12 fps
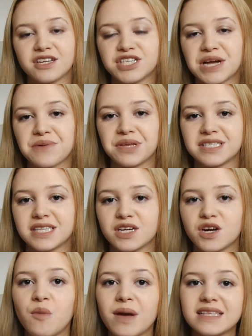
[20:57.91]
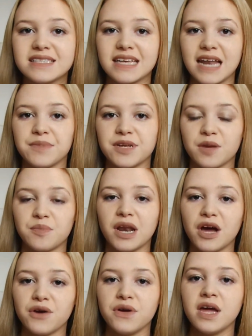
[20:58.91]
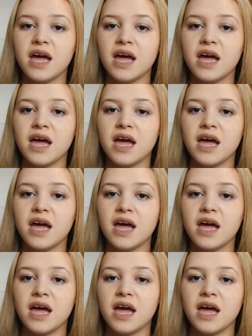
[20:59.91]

share with us in the comments, then let me know below.